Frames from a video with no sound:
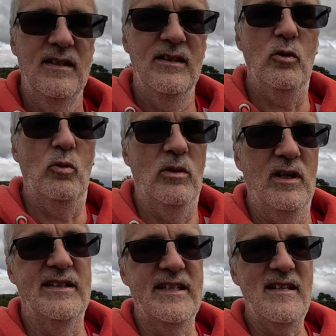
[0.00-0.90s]
No,
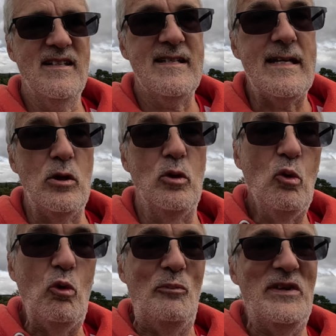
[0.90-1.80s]
I didn't say
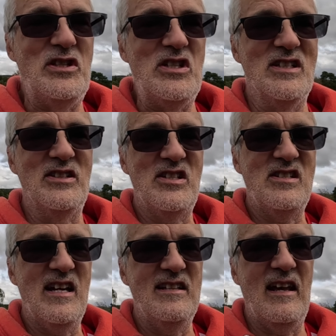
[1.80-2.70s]
no midges. I just
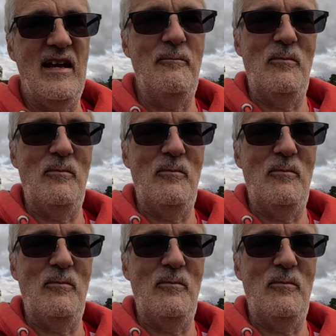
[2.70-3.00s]
said um,